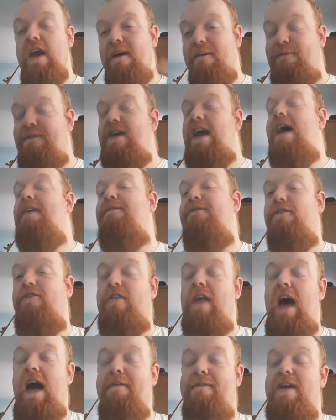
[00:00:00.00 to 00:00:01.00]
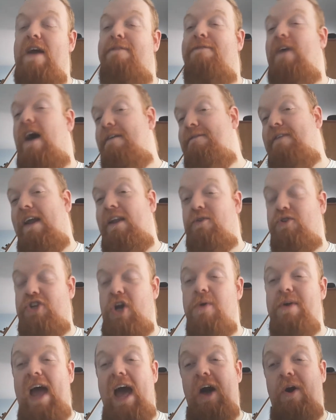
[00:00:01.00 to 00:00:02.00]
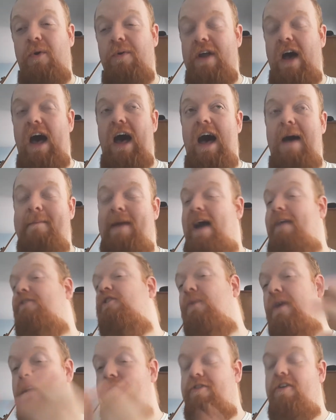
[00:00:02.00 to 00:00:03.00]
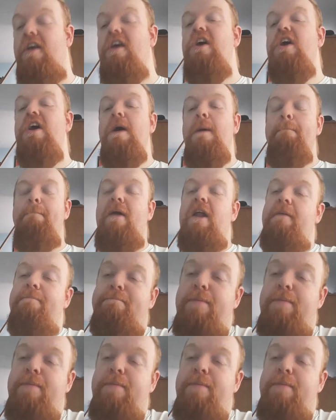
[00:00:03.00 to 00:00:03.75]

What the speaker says: VF5 Final Showdown afterwards. But